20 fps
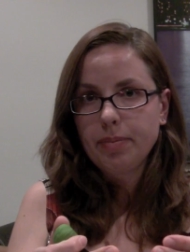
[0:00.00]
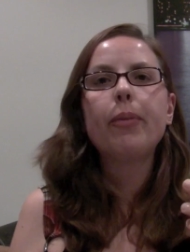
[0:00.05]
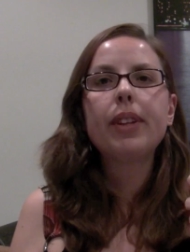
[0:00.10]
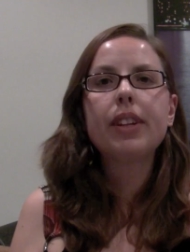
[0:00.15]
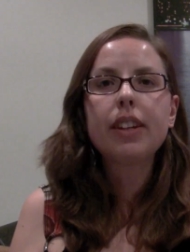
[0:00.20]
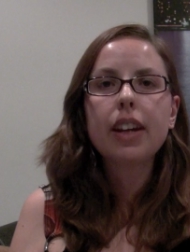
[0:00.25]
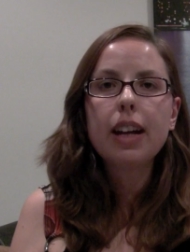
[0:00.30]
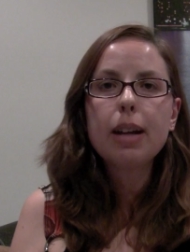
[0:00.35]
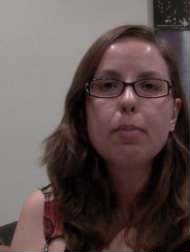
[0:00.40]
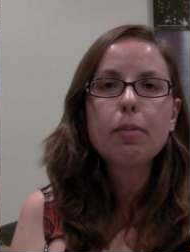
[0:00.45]
The
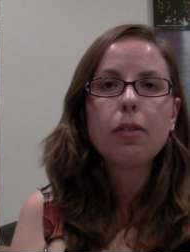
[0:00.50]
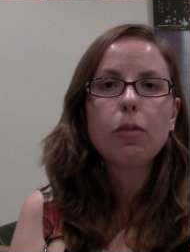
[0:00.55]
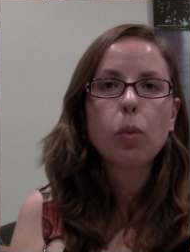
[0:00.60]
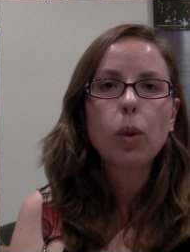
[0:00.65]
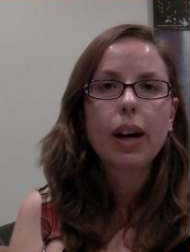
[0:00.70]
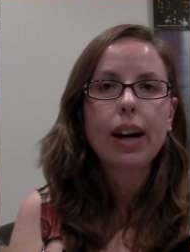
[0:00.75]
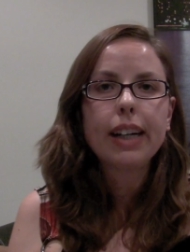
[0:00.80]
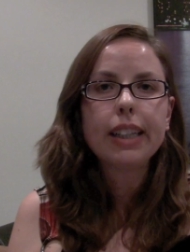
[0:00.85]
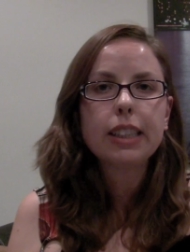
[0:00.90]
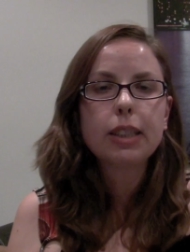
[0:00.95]
type of
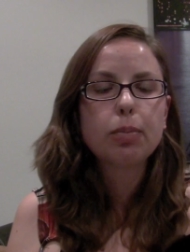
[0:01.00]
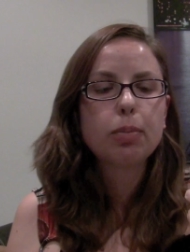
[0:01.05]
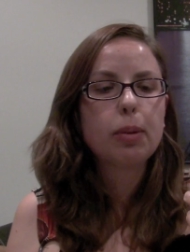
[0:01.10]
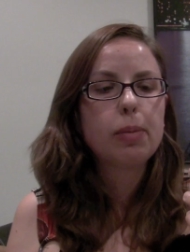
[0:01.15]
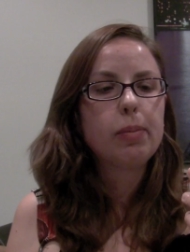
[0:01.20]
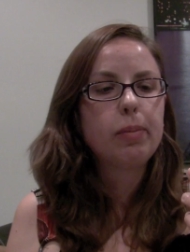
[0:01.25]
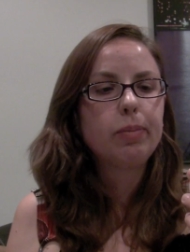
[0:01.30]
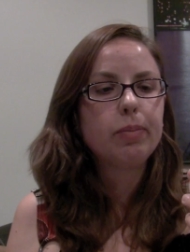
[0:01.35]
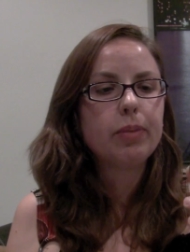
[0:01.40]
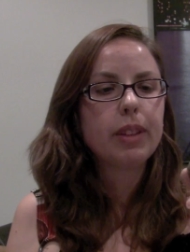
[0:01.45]
wasp
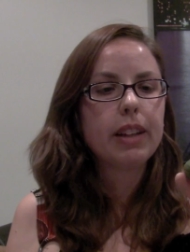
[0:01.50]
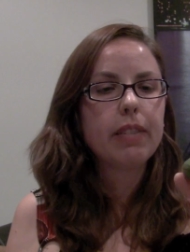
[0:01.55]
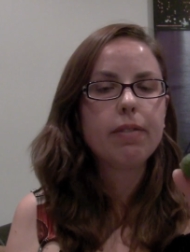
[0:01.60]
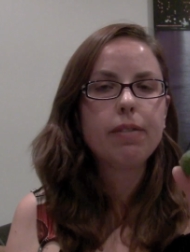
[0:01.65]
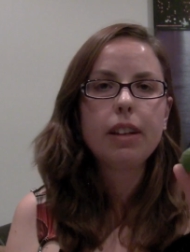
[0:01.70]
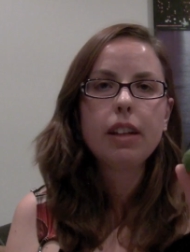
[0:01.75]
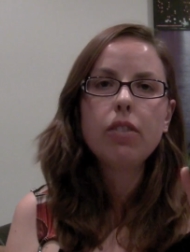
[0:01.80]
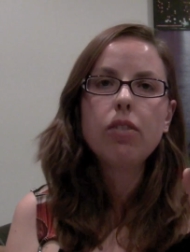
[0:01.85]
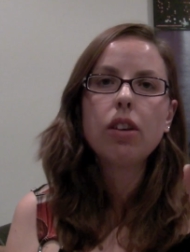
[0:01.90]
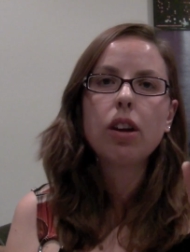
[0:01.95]
that
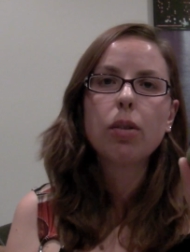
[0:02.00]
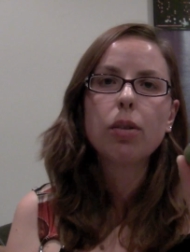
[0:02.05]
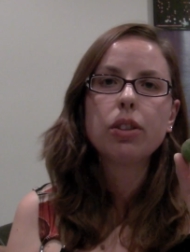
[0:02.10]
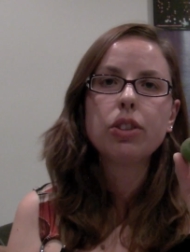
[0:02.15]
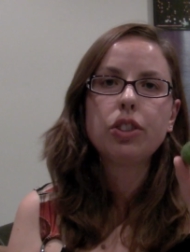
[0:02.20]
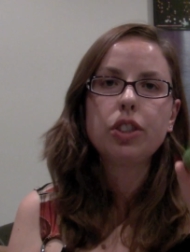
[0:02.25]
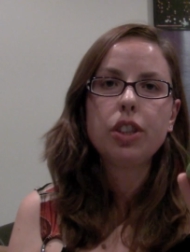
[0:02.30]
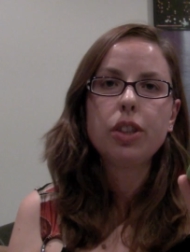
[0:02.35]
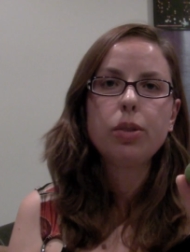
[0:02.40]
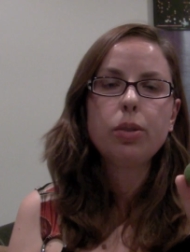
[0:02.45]
fig
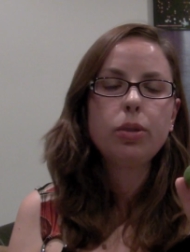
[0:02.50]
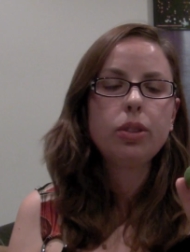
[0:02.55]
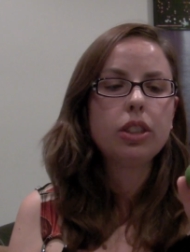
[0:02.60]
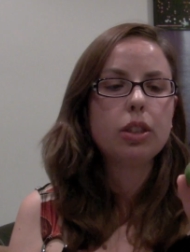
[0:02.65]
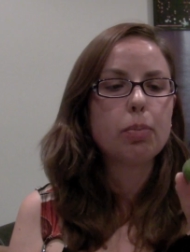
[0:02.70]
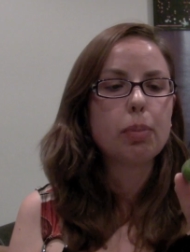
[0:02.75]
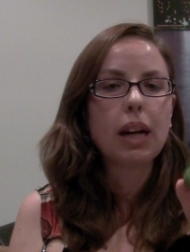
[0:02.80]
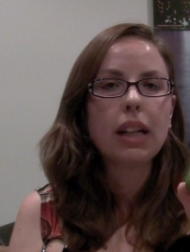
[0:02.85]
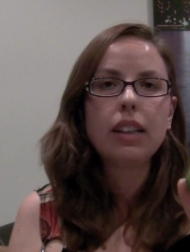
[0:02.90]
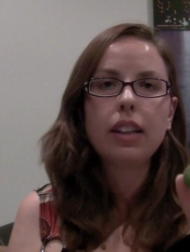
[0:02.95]
growers use
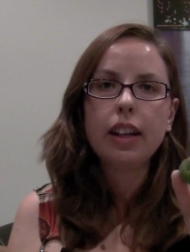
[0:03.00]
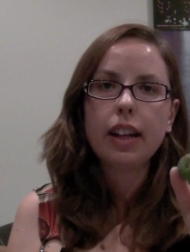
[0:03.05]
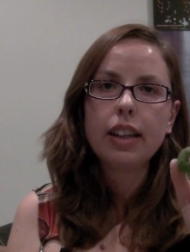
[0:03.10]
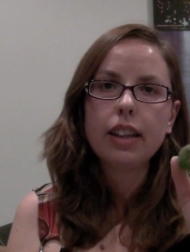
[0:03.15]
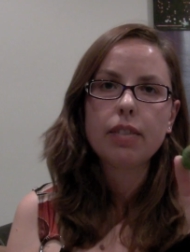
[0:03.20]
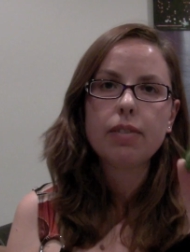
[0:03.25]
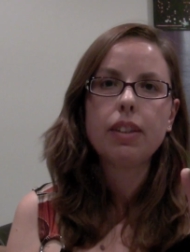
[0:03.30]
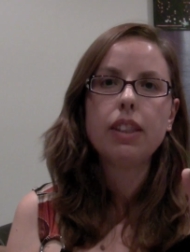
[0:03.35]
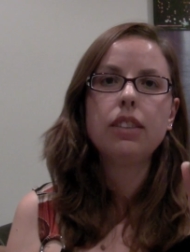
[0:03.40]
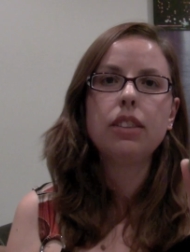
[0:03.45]
to
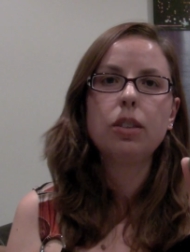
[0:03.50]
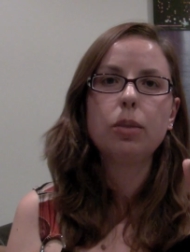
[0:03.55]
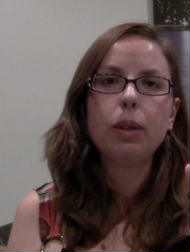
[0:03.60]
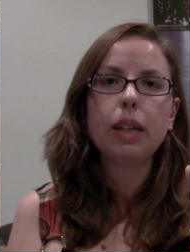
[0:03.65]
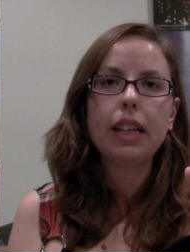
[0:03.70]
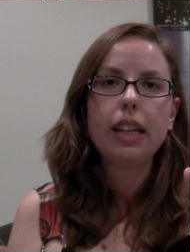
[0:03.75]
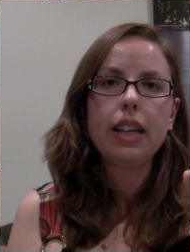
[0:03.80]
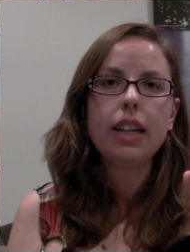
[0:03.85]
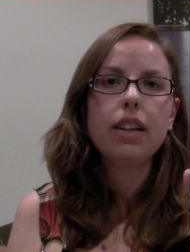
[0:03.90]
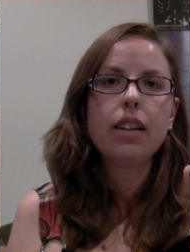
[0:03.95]
pollinate the figs that
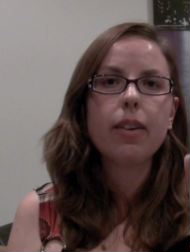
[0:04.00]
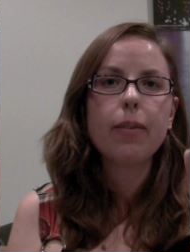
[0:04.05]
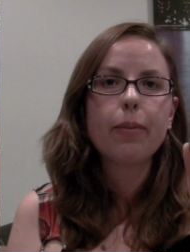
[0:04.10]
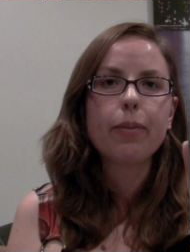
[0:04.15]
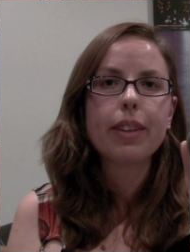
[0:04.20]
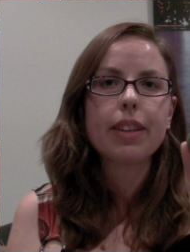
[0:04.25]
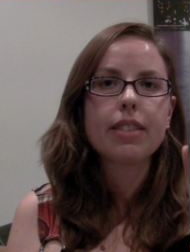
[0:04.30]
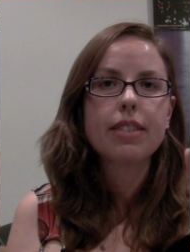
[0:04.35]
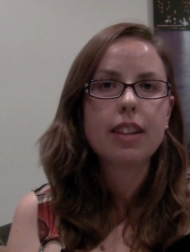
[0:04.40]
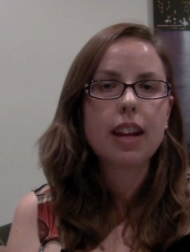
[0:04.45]
we eat
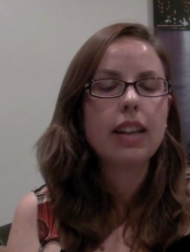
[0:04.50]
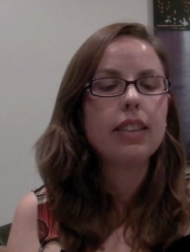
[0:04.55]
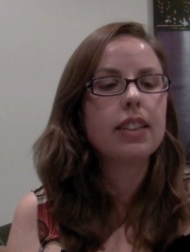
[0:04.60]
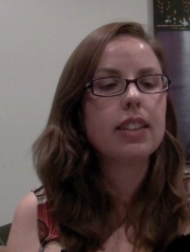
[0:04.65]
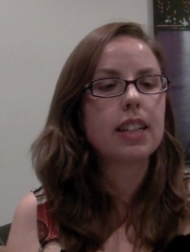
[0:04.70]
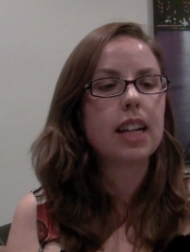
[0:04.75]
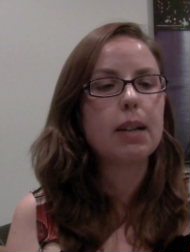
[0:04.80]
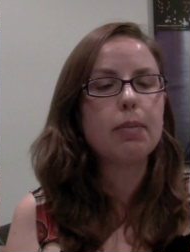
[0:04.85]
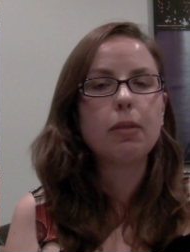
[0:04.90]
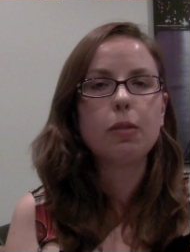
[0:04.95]
is not
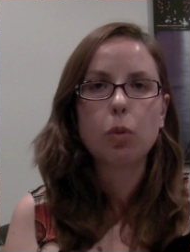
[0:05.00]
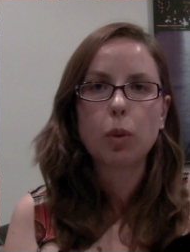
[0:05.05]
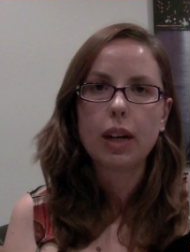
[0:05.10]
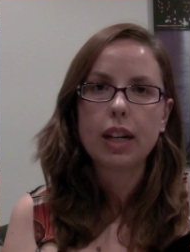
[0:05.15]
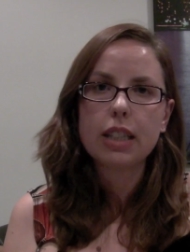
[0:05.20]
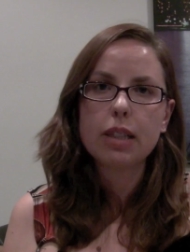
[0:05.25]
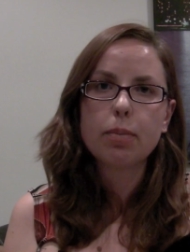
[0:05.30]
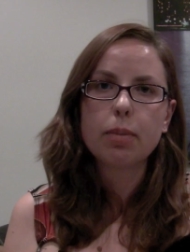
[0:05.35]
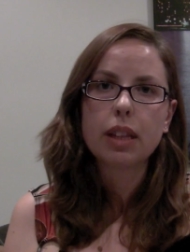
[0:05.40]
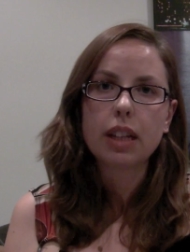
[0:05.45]
the type of
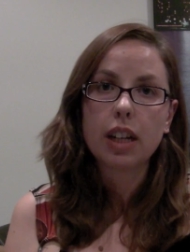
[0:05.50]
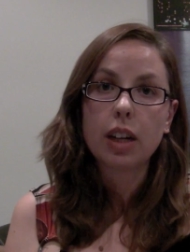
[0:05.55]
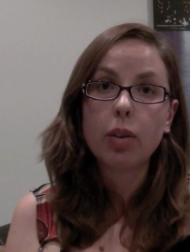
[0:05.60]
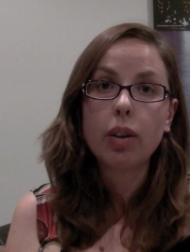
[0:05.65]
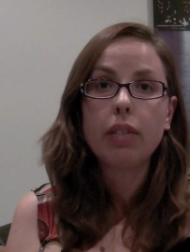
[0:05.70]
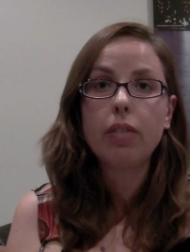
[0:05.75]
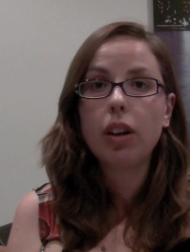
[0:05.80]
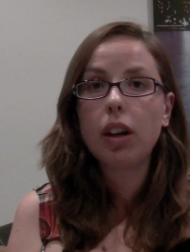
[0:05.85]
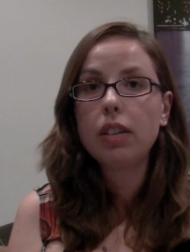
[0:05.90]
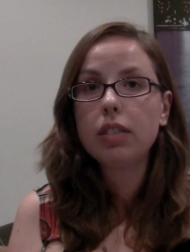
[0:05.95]
wasp that
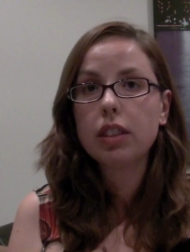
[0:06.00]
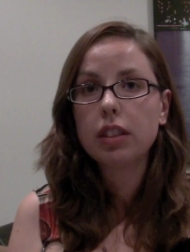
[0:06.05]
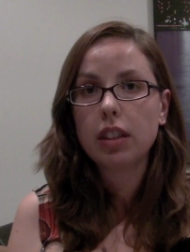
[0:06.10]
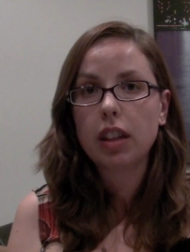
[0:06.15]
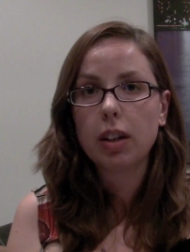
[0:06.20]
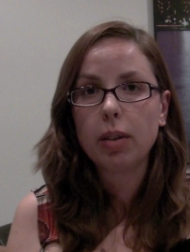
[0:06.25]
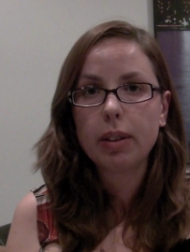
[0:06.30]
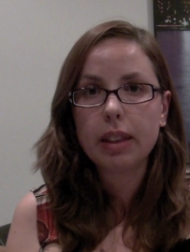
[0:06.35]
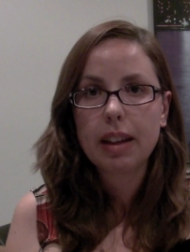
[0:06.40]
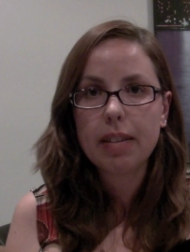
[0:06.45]
co-evolved
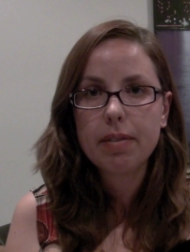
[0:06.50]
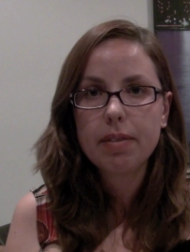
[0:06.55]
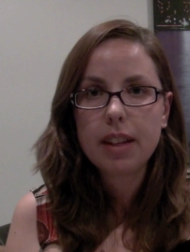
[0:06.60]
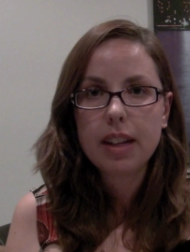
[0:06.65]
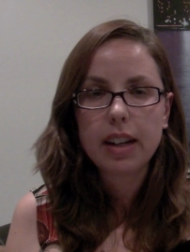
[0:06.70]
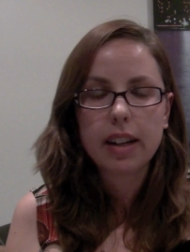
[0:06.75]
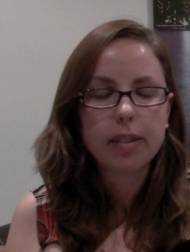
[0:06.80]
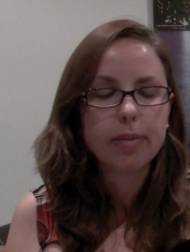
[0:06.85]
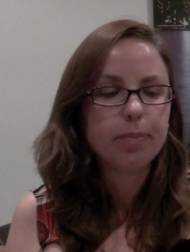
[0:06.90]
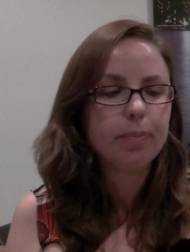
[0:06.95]
along with that
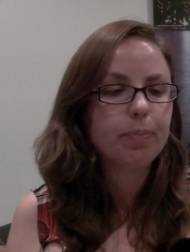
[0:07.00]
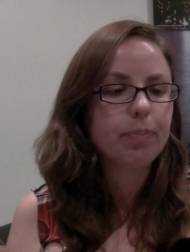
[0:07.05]
fig.